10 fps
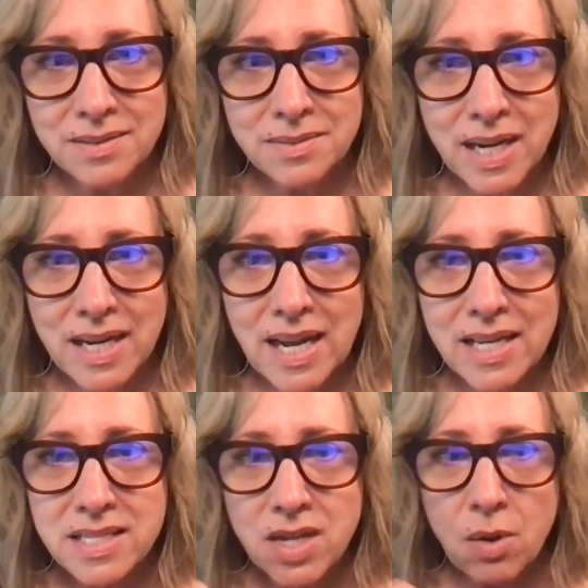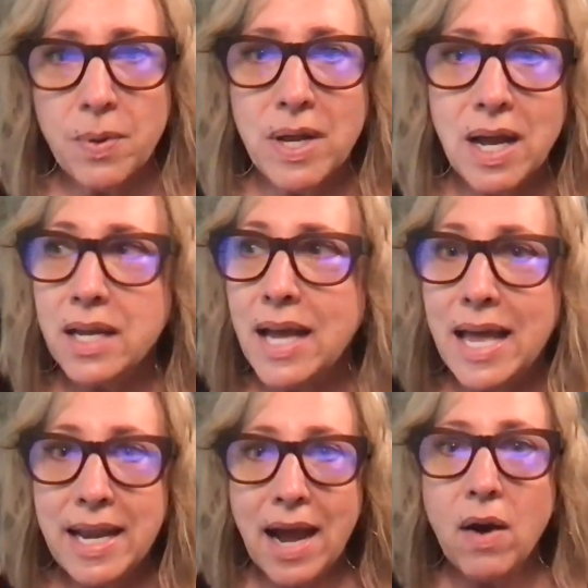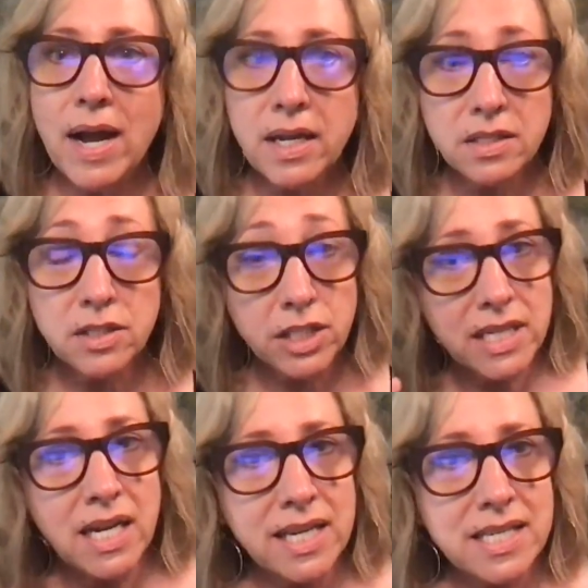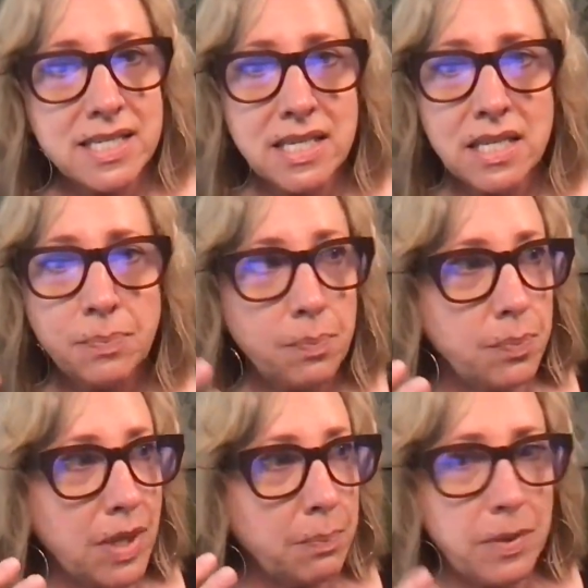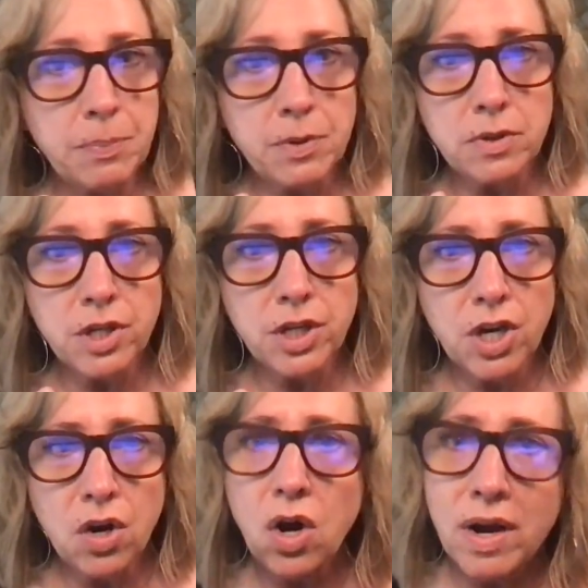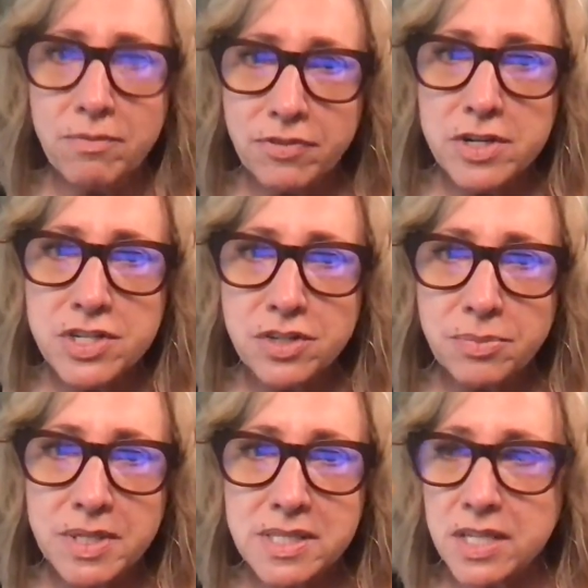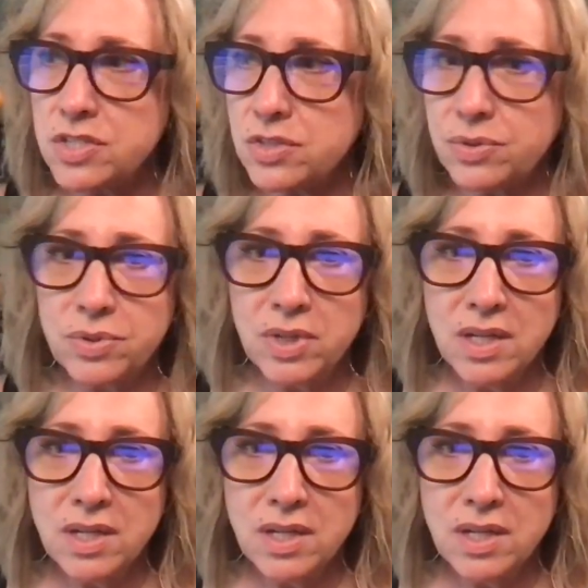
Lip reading: right? And now I can look and I can see that people look and go, oh, I'm versatile because I do